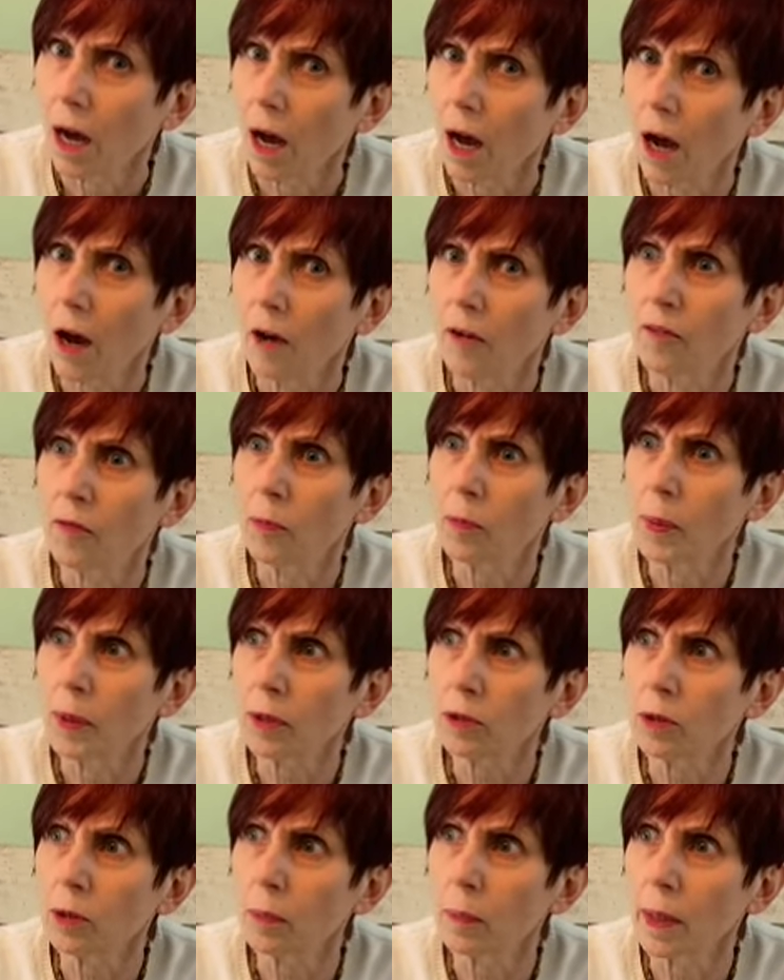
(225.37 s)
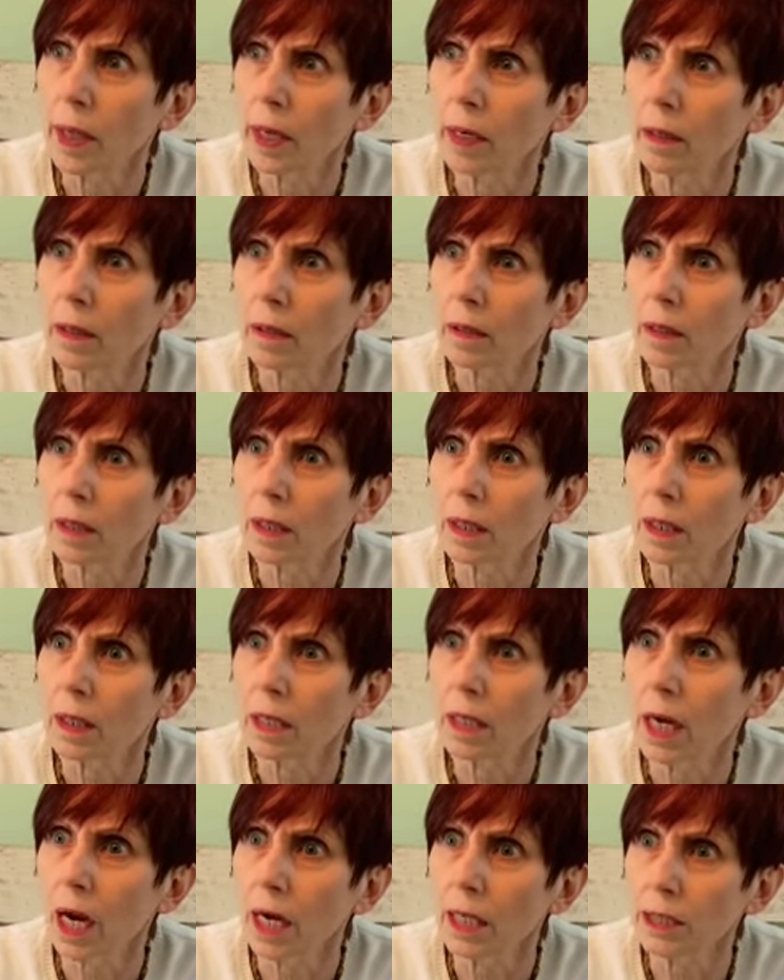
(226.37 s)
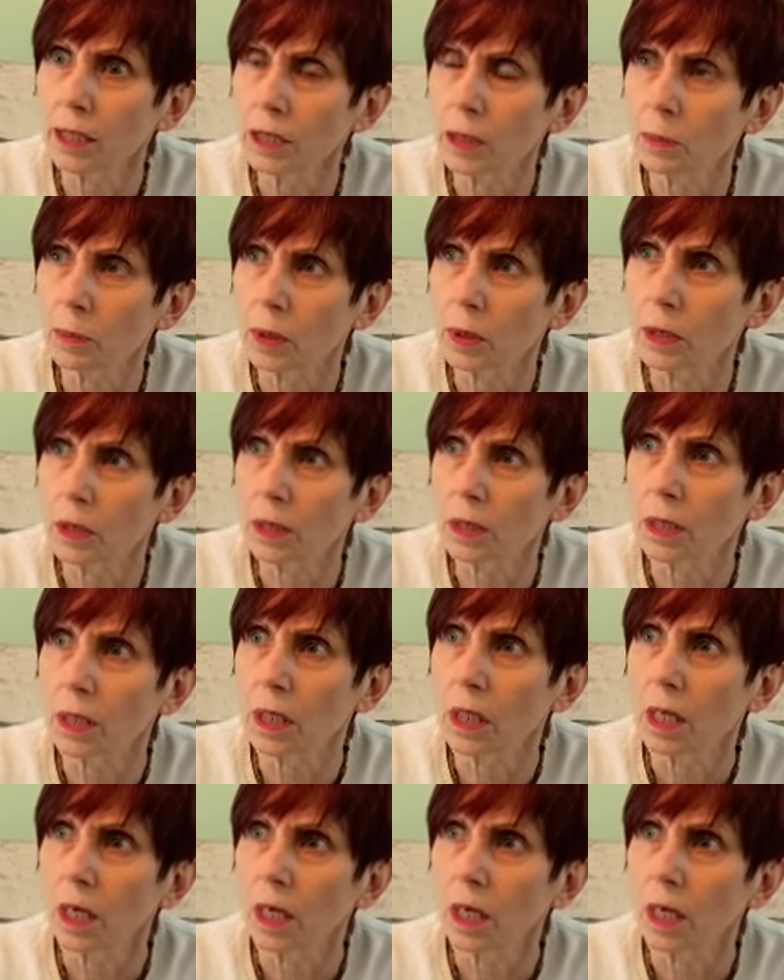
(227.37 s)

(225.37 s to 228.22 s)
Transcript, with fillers: of Build-A-Bear customers,